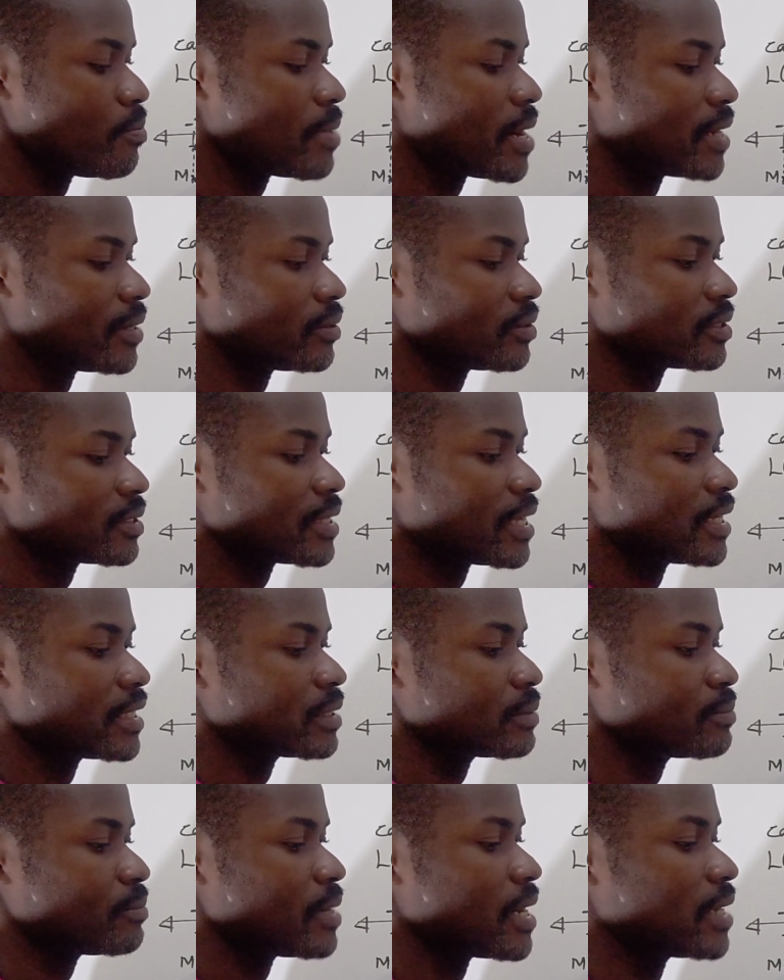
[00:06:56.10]
Minus
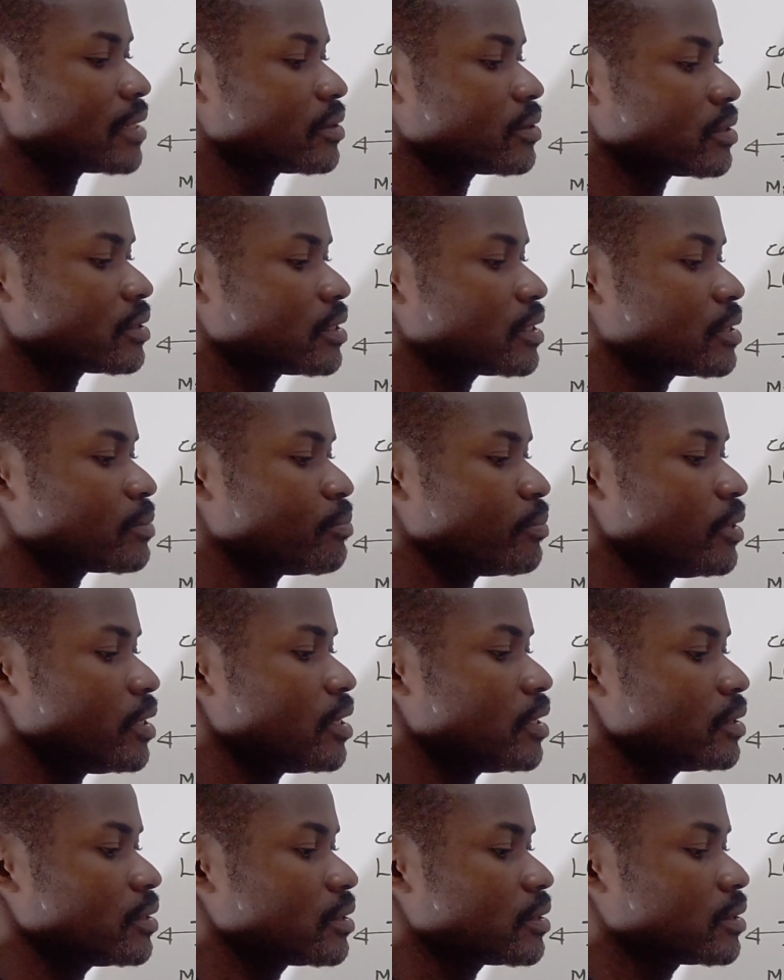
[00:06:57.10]
times minus is
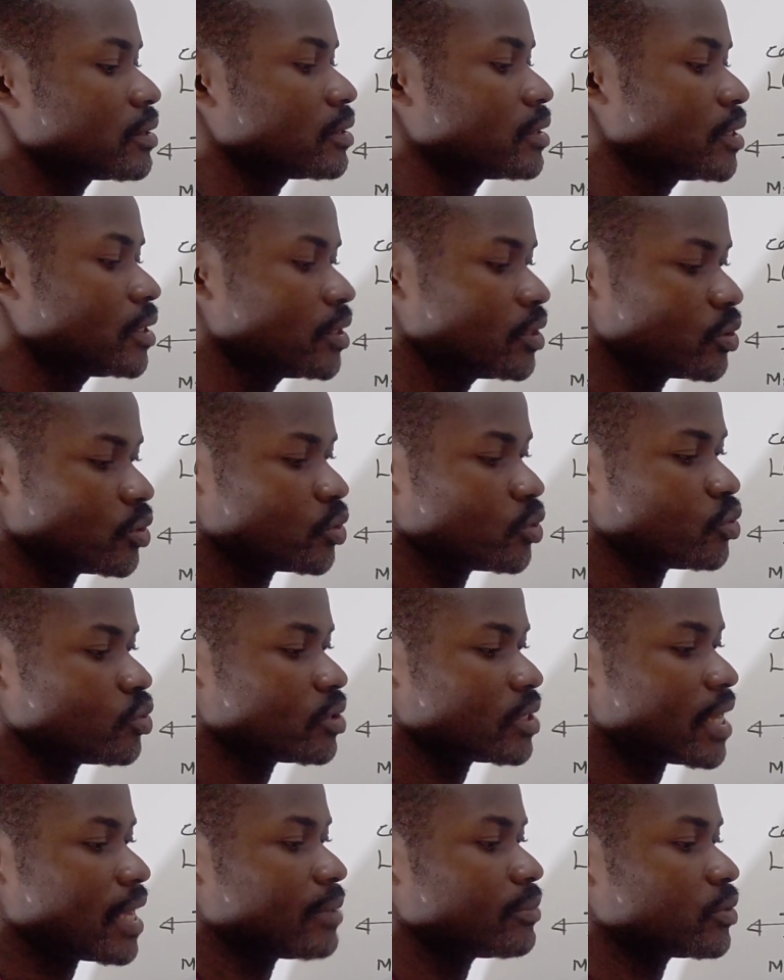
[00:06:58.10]
plus.
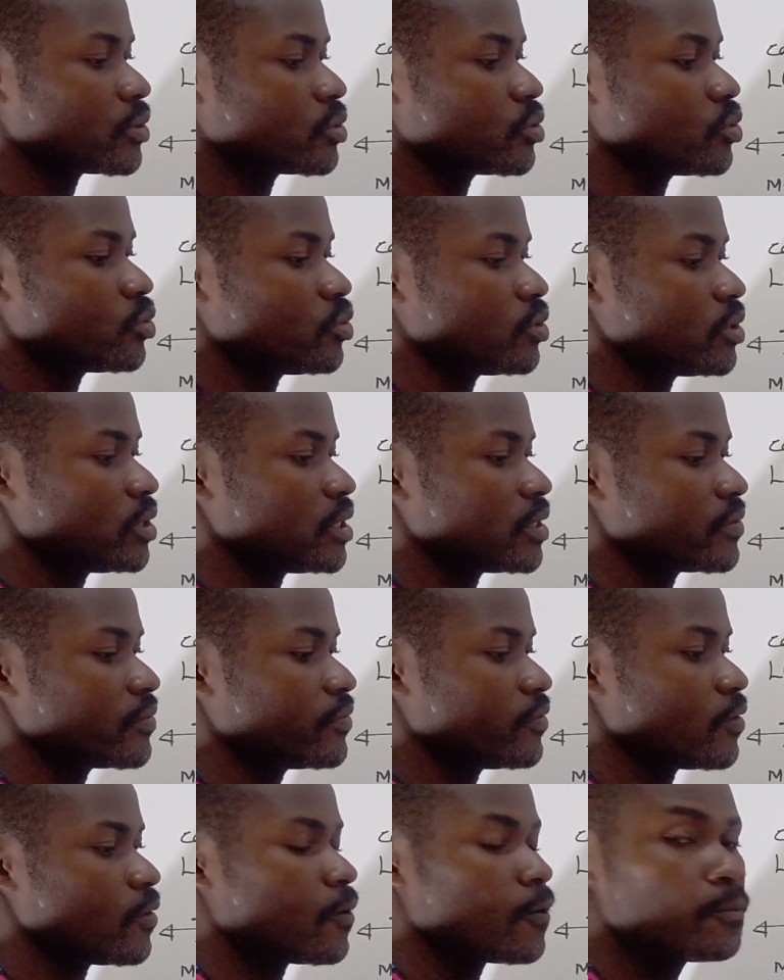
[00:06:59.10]
2 times 2 is
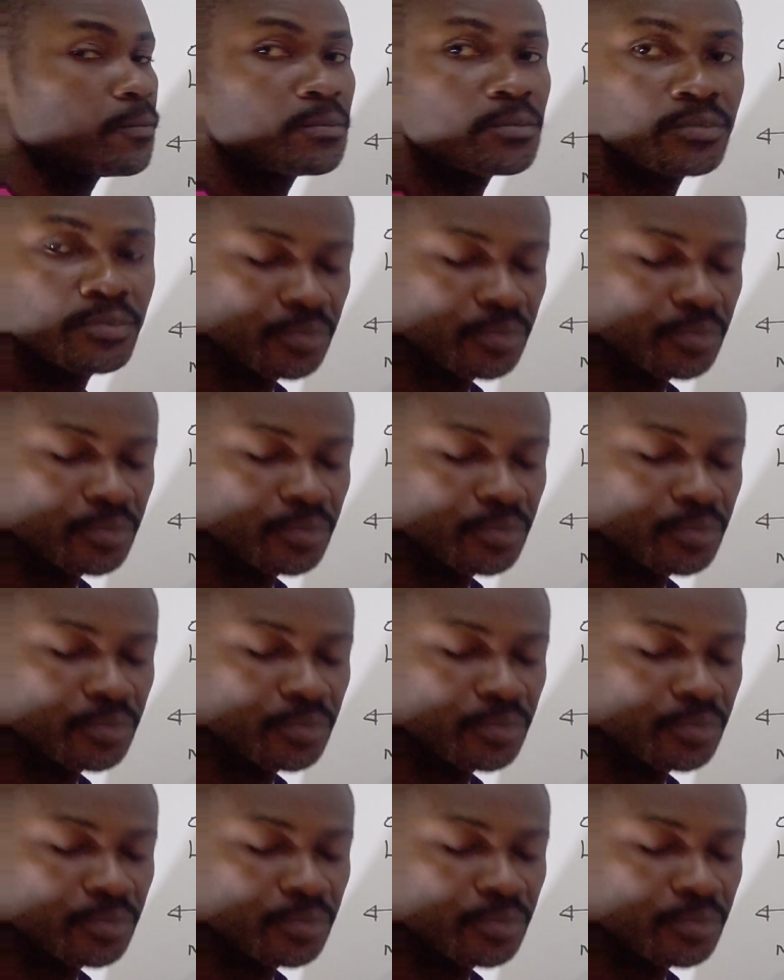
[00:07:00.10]
4.